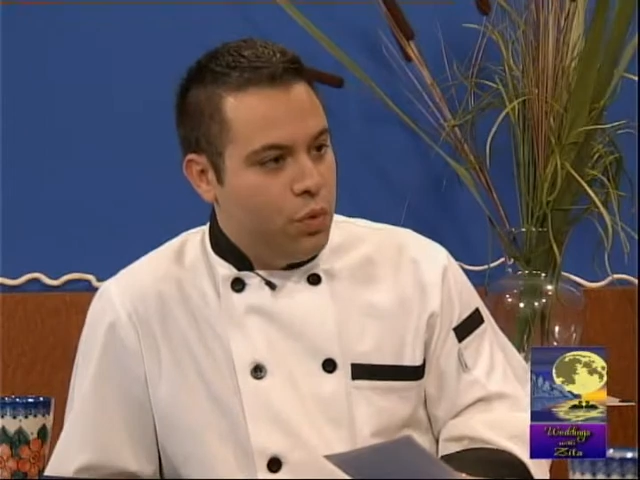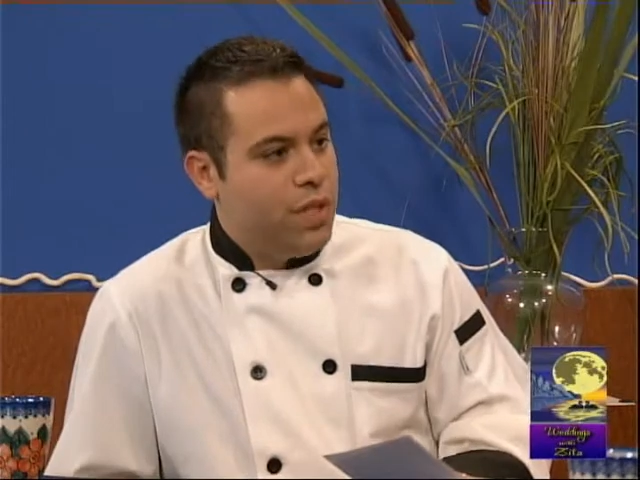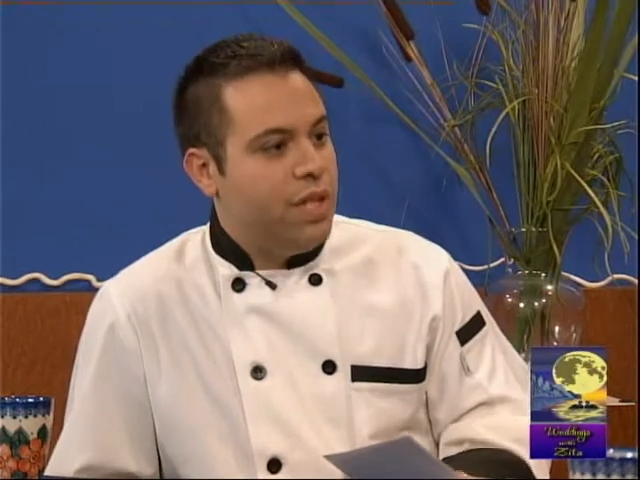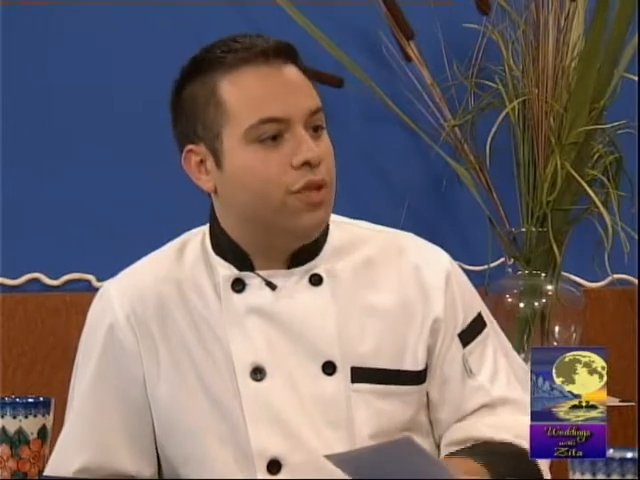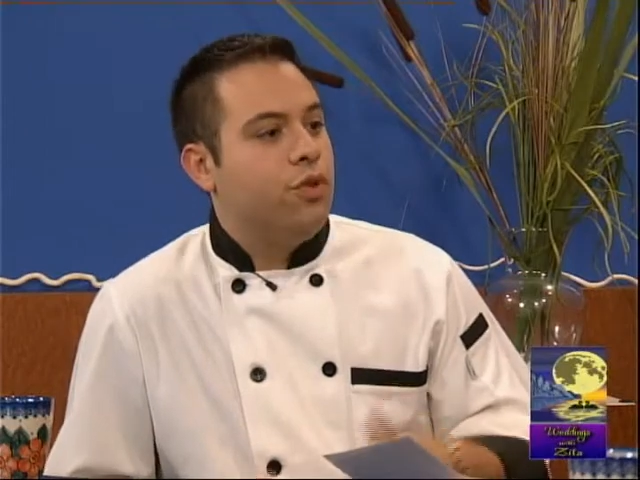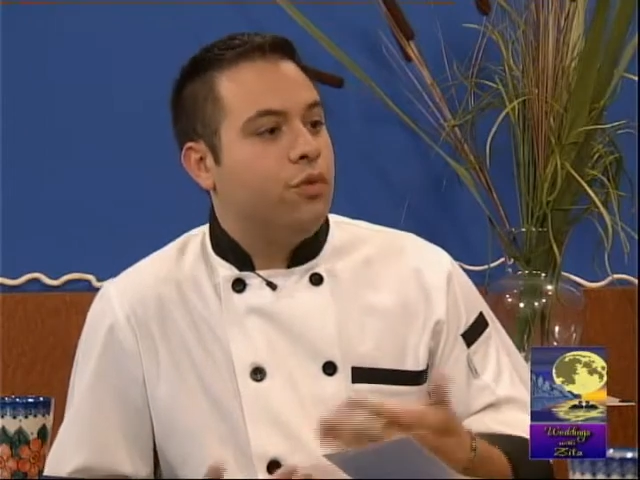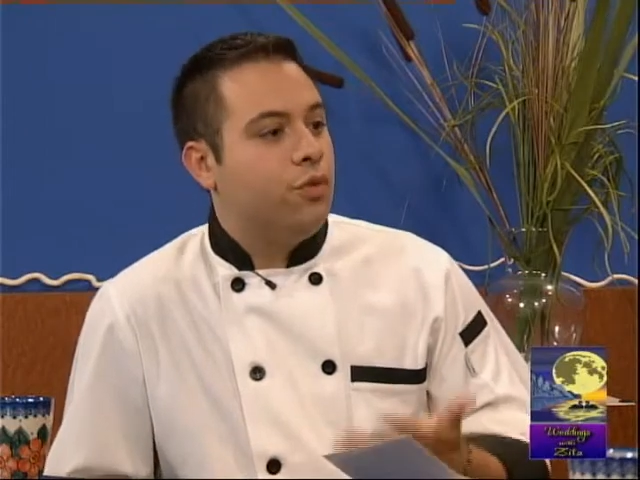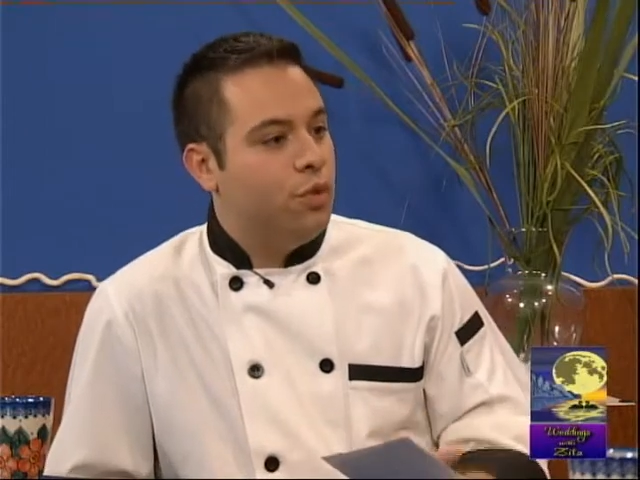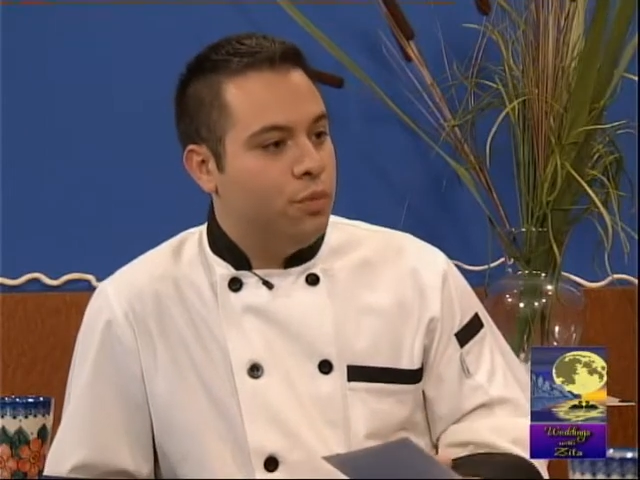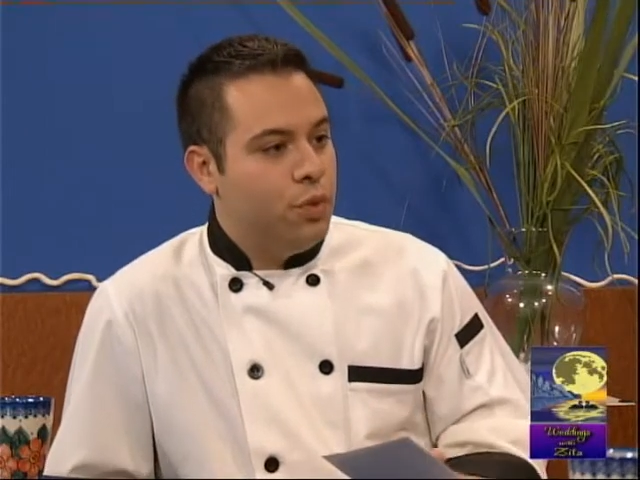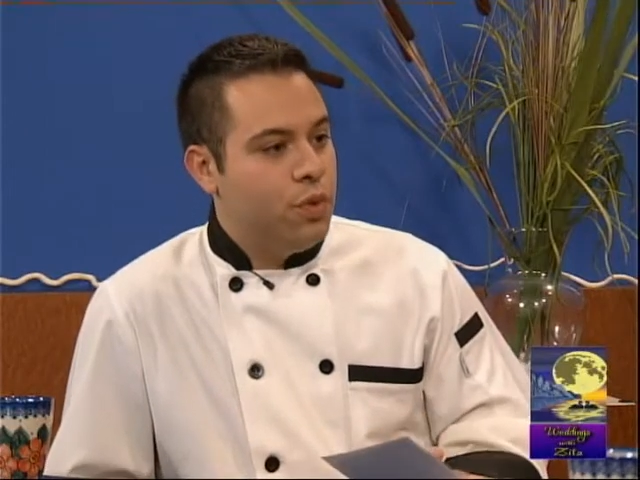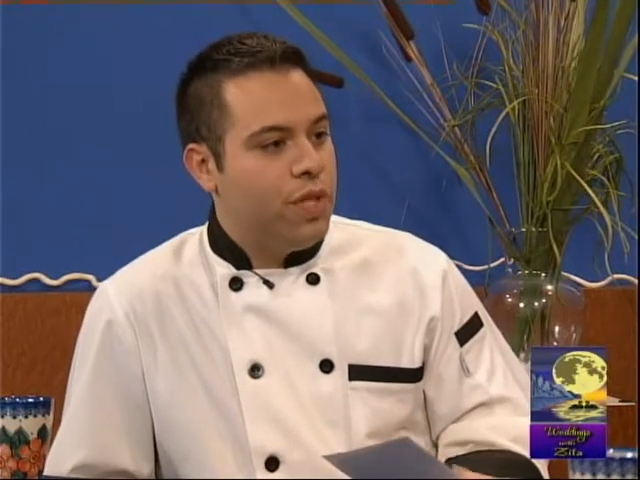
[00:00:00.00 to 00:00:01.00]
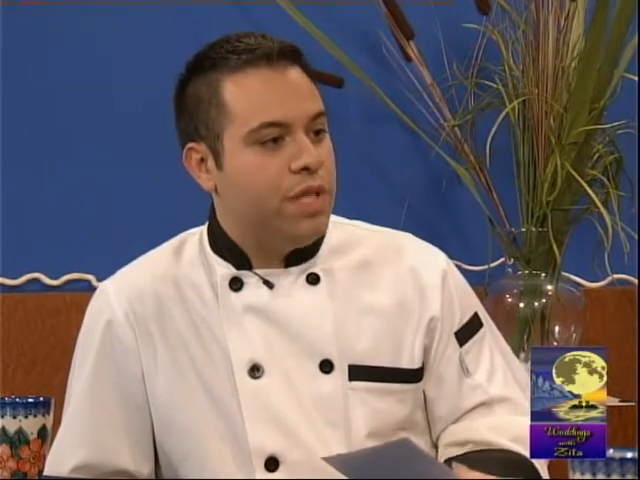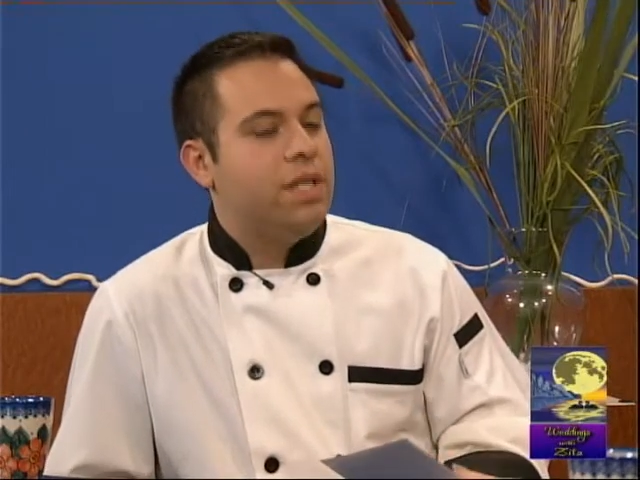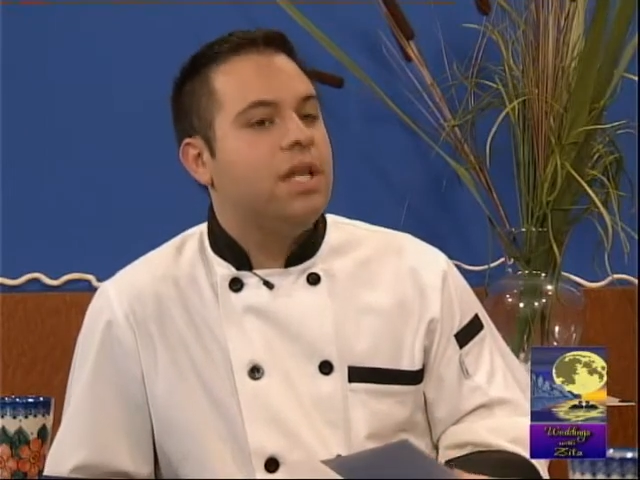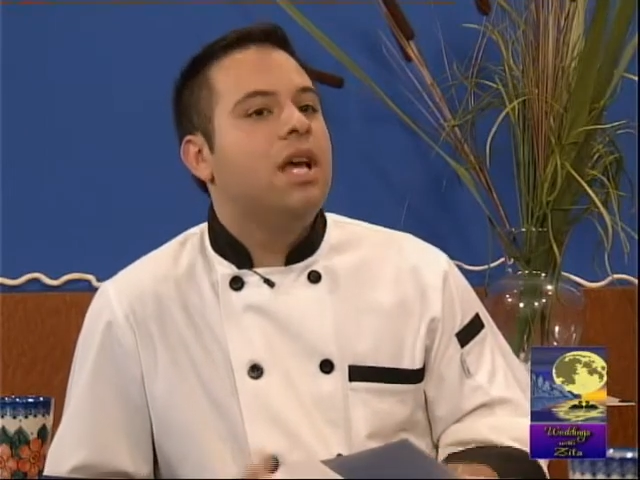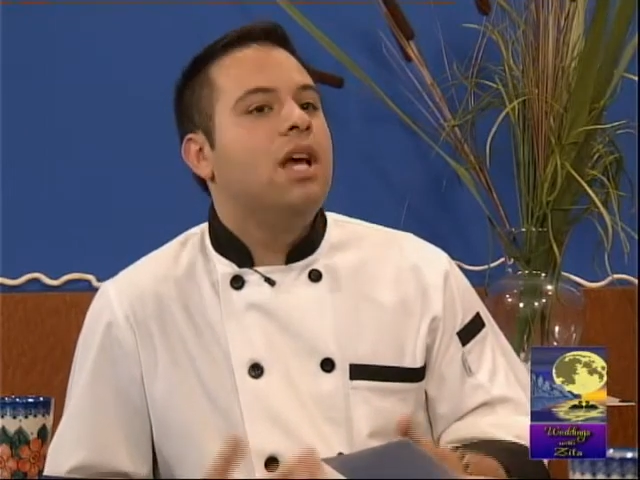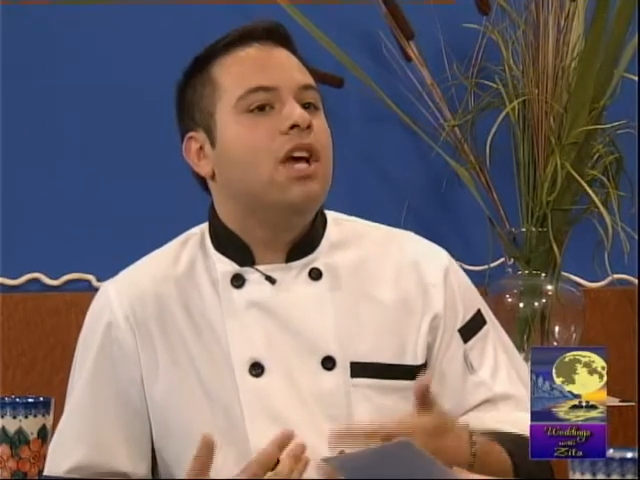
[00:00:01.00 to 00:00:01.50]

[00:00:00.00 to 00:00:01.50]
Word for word: mousses or fruit mousses,